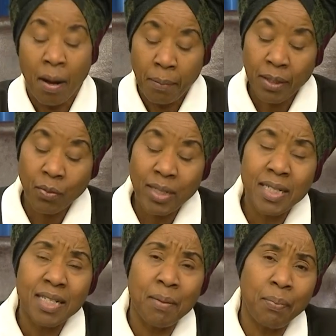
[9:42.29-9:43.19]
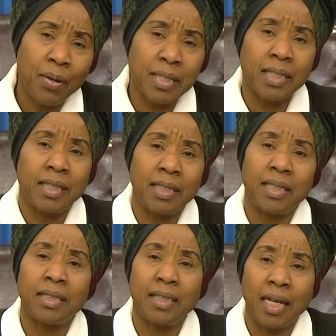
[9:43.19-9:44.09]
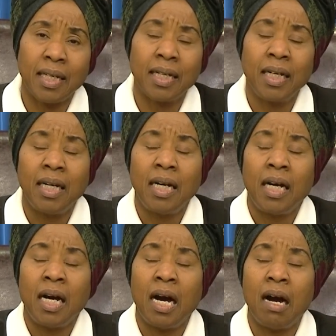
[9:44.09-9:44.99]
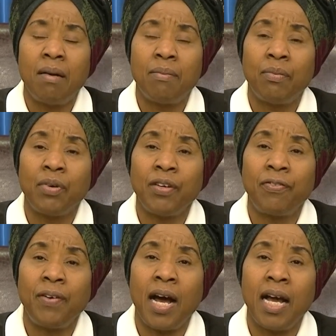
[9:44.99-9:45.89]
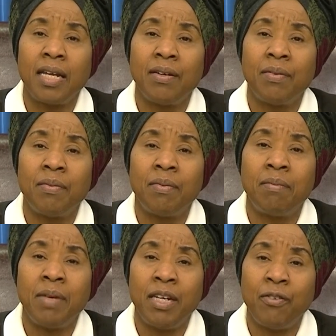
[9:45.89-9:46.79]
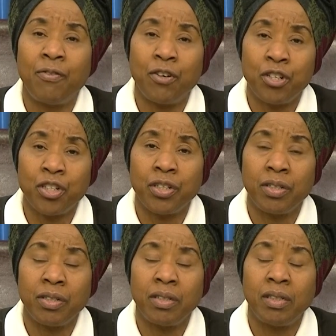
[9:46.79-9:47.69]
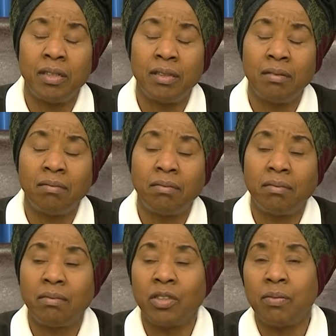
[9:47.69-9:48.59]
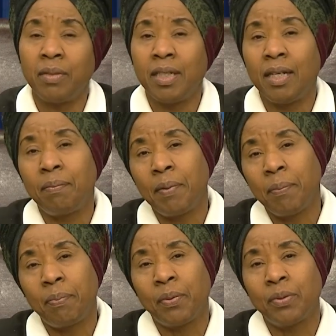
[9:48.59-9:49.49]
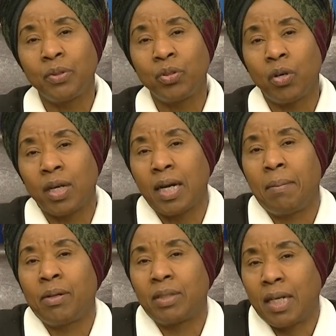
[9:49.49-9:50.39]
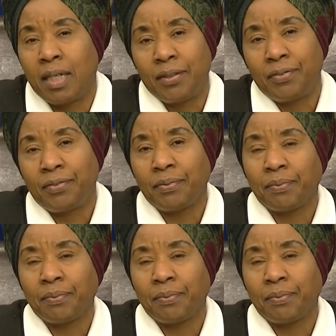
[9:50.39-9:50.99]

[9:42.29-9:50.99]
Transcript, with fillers: But what is important is, like, um, we find uh, many versions um, or many people talk about life.